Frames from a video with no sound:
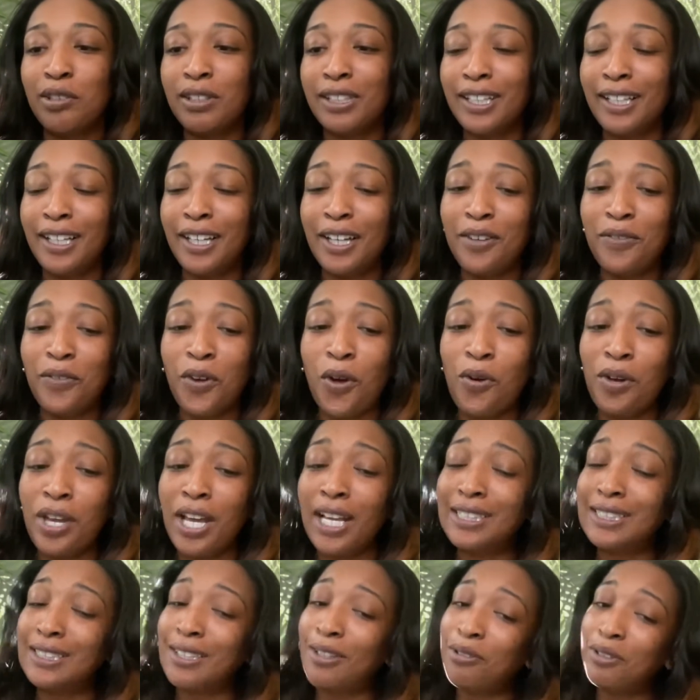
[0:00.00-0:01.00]
love.
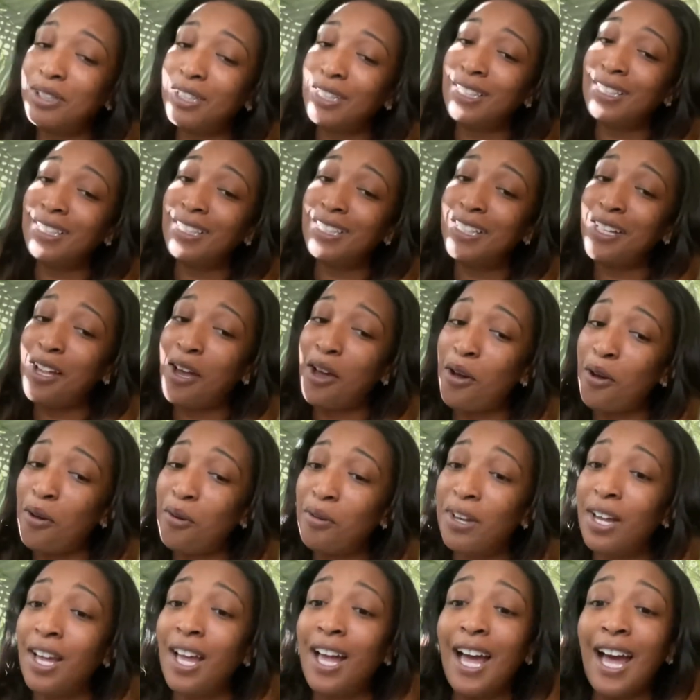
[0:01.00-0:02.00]
Okay, so look,
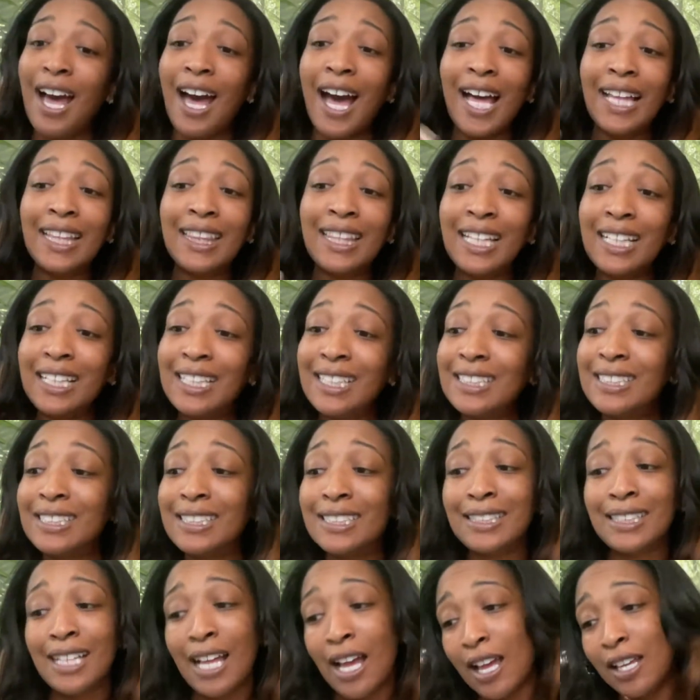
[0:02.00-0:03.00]
Leo, I think this
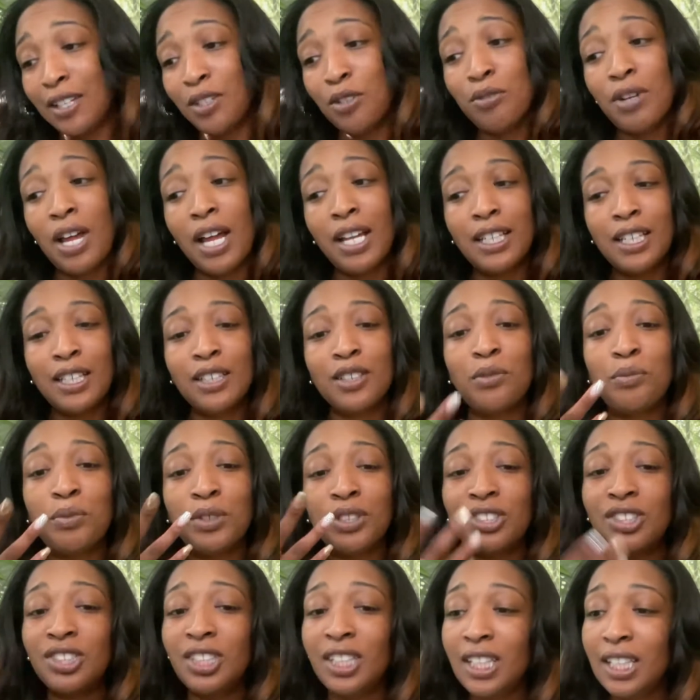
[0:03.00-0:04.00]
is not, you're not dealing
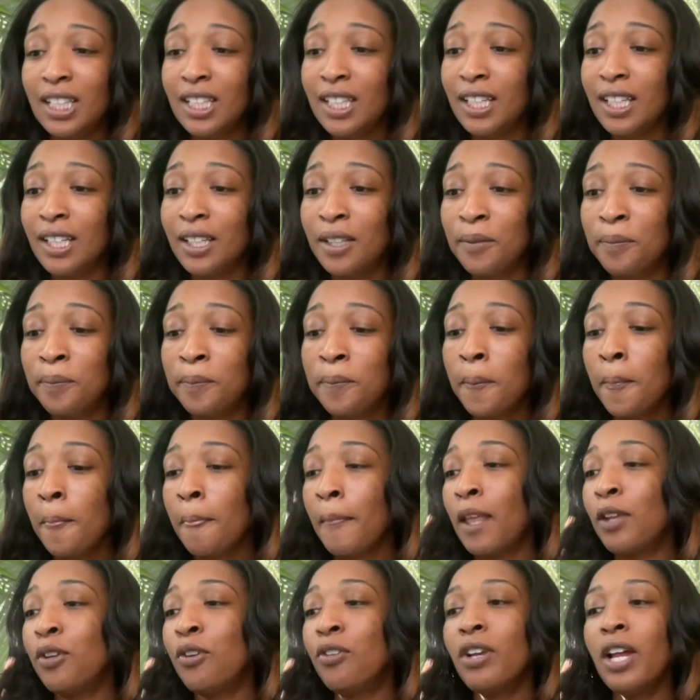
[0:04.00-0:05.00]
with cheating,
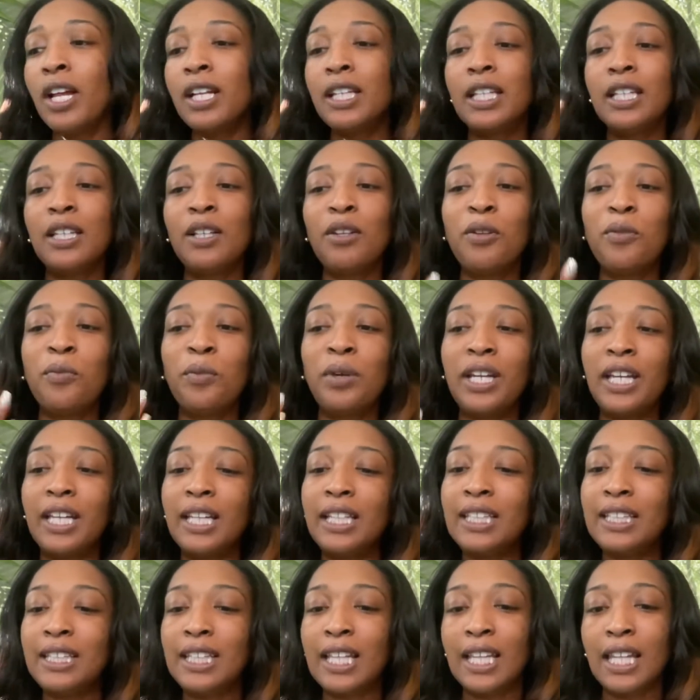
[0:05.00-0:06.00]
you're not dealing with
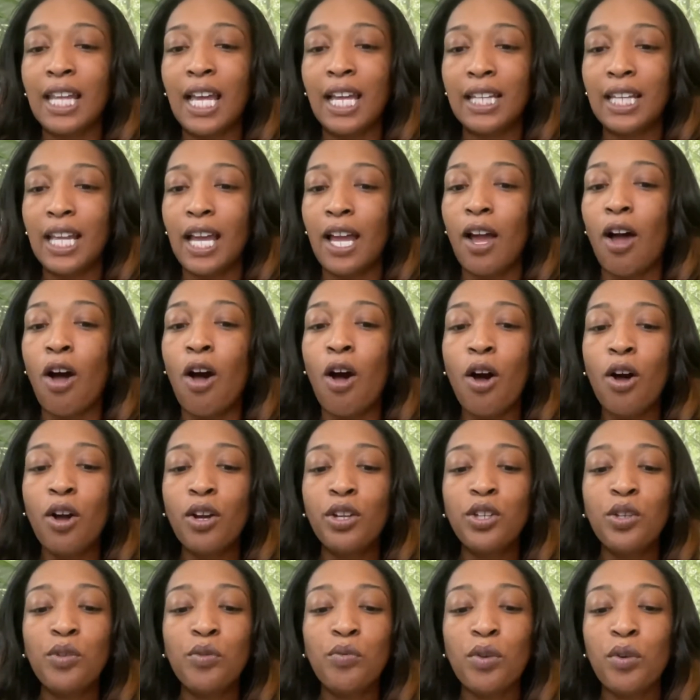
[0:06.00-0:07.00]
anything like that. All
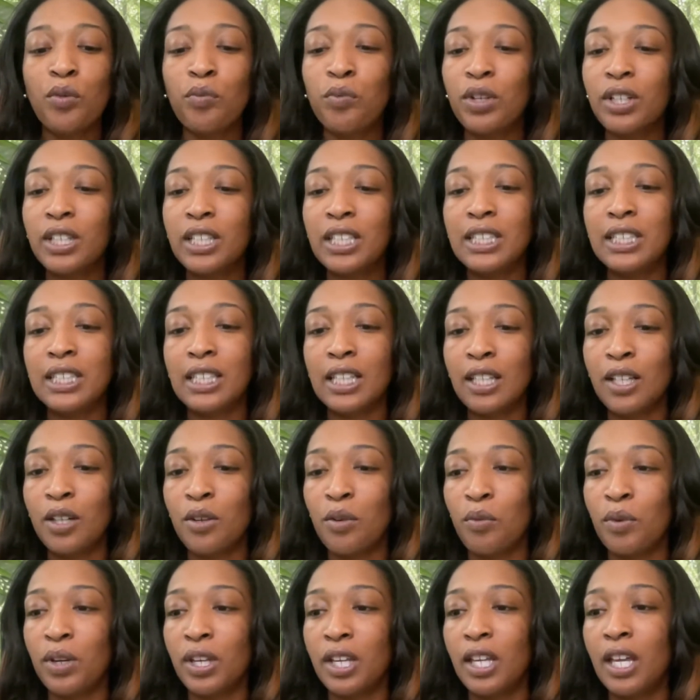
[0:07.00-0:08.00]
you were really
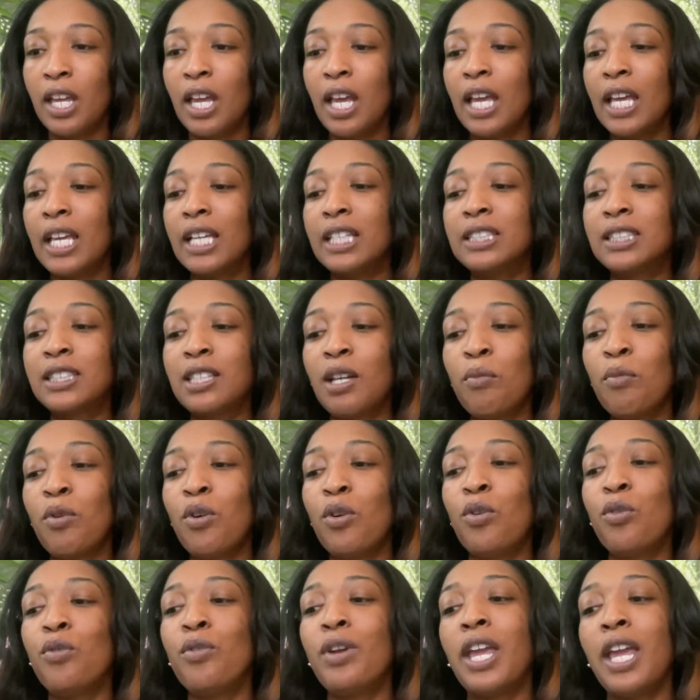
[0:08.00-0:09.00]
dealing with is
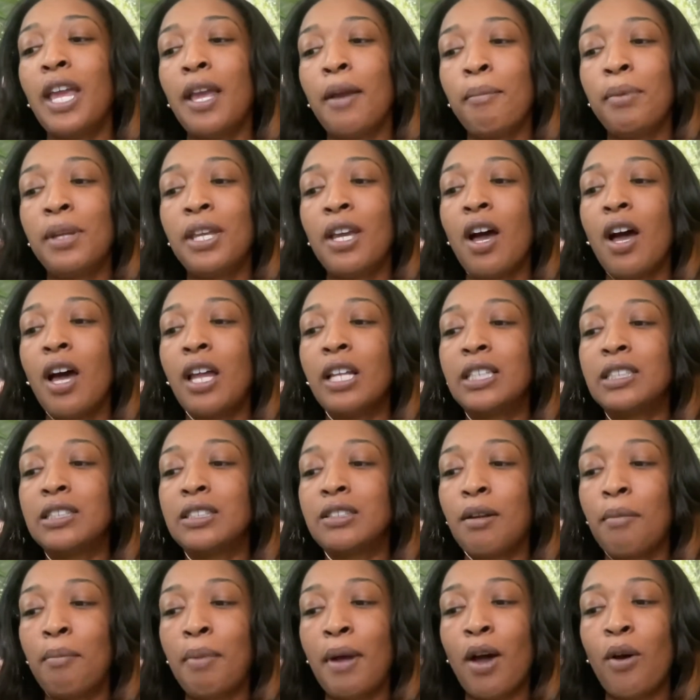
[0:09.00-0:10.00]
someone who can't be honest
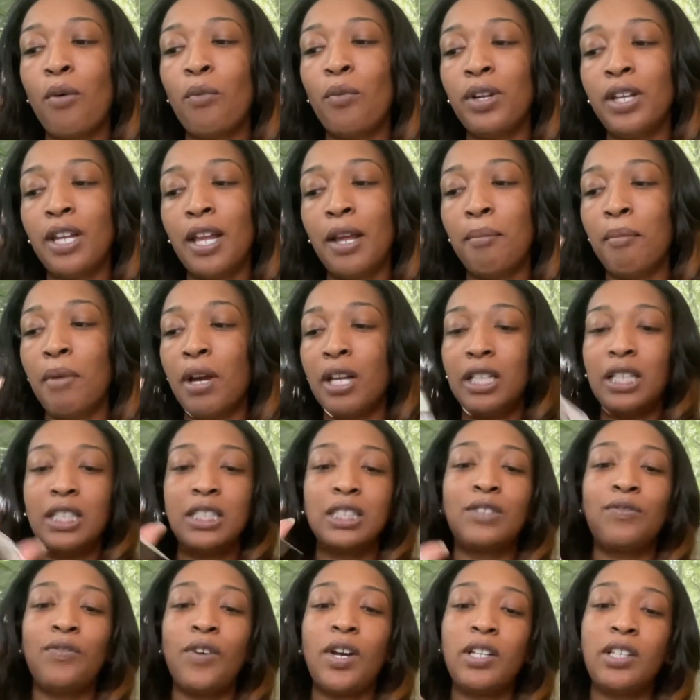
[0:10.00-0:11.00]
about when their money
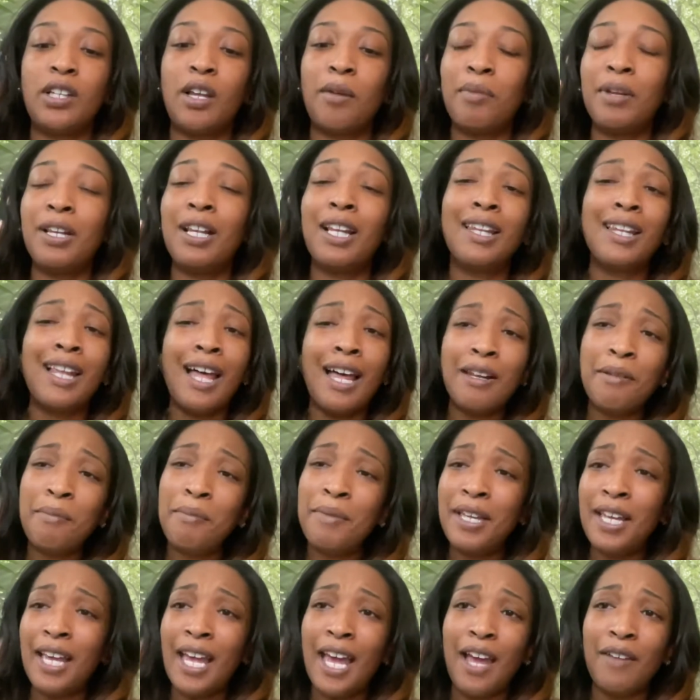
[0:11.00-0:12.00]
is fucked up. And a lot of
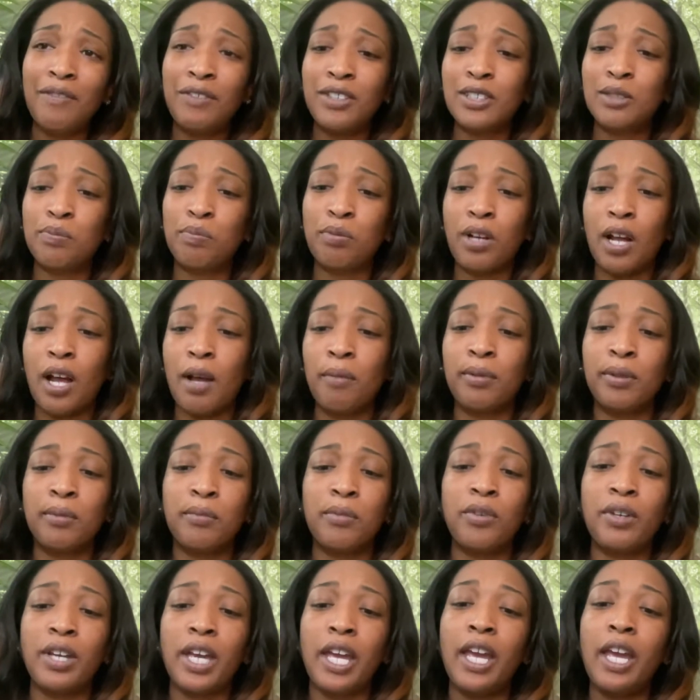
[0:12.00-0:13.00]
men have this
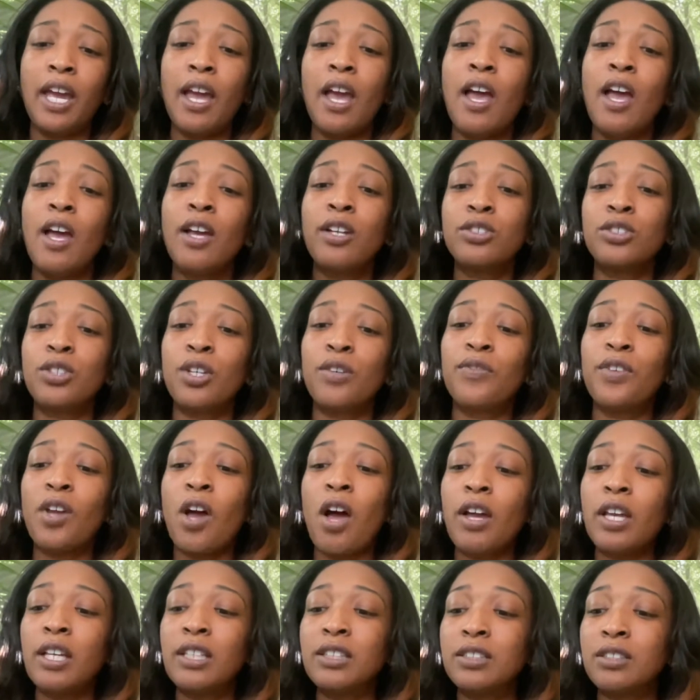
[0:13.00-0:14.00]
problem, okay? So if
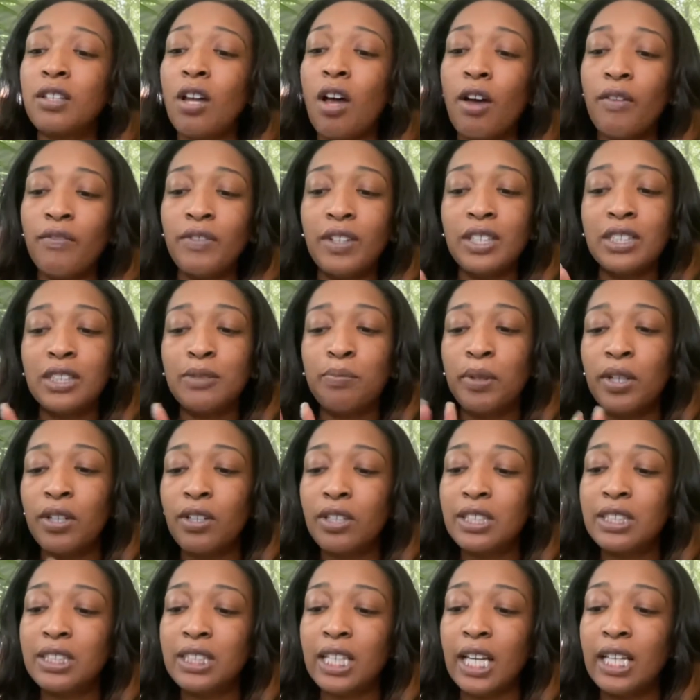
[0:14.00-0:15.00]
y'all can solve this,
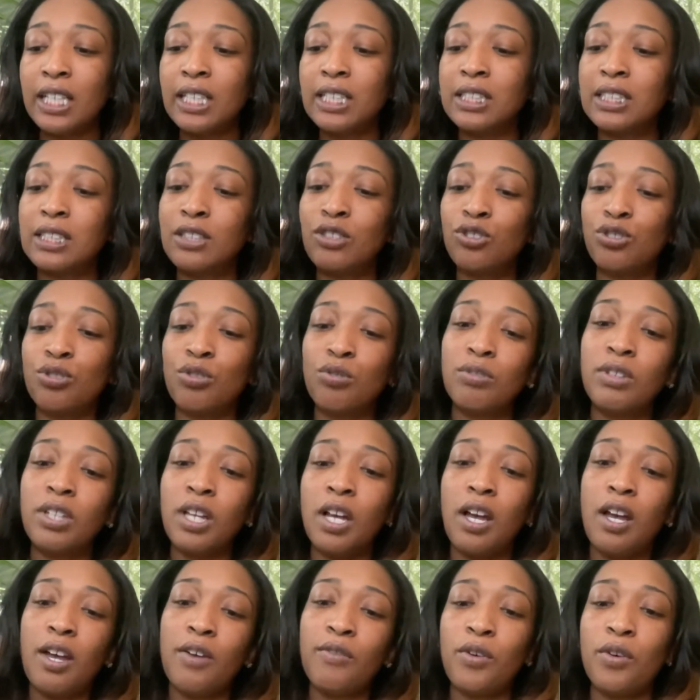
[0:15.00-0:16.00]
Spirit is saying this is true
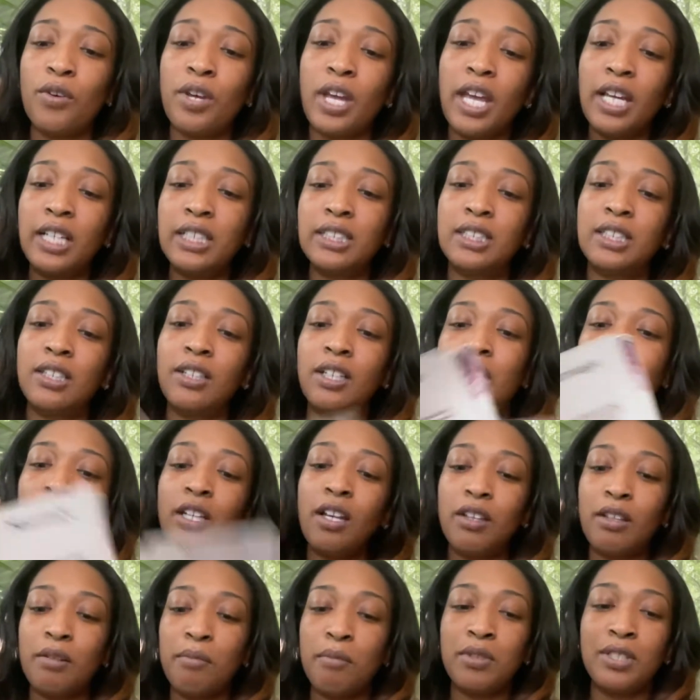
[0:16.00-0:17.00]
love, okay? Is there any
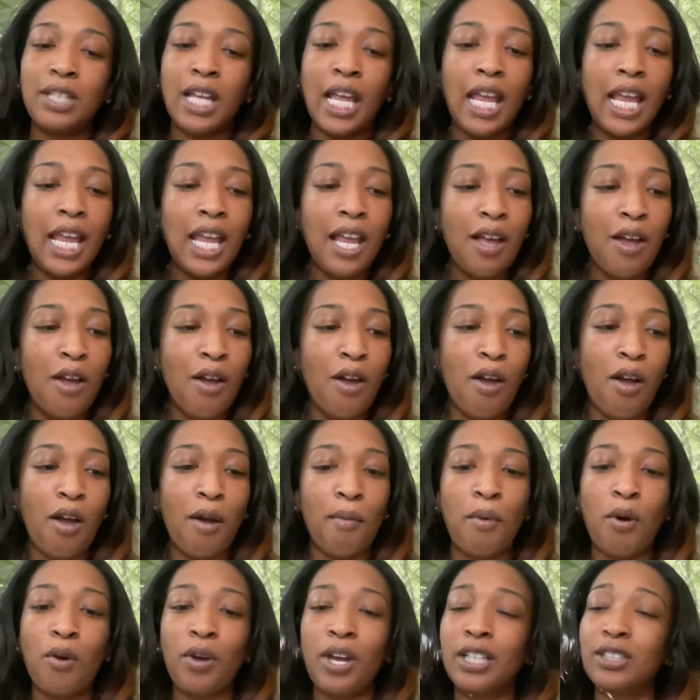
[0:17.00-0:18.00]
other...
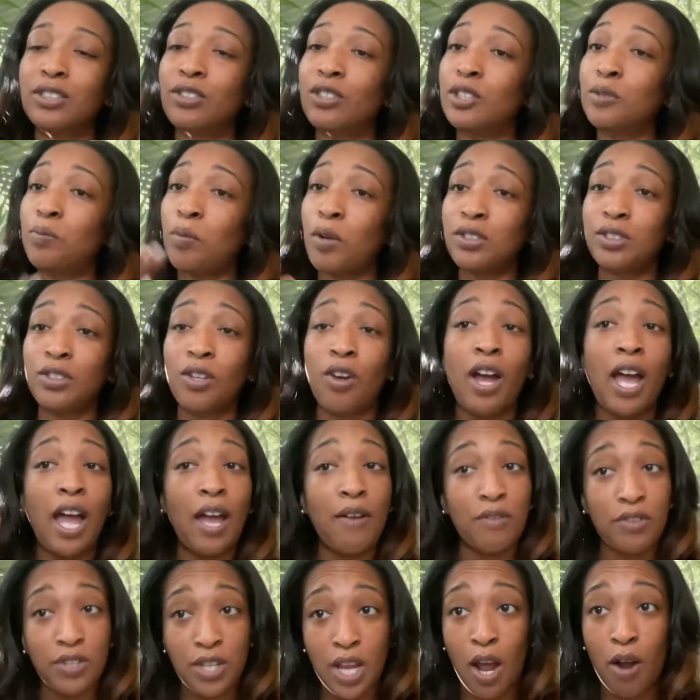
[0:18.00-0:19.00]
Damn! Okay, so this person gonna
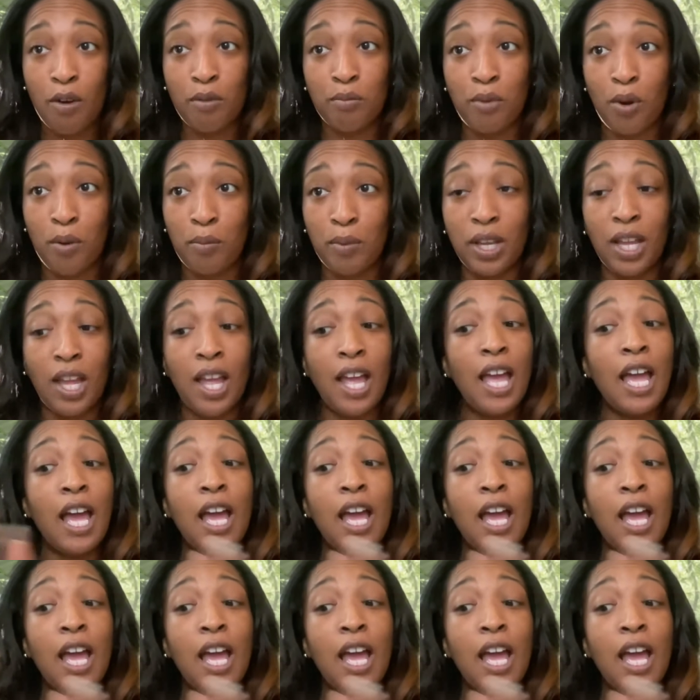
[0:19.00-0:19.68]
have a tower moment.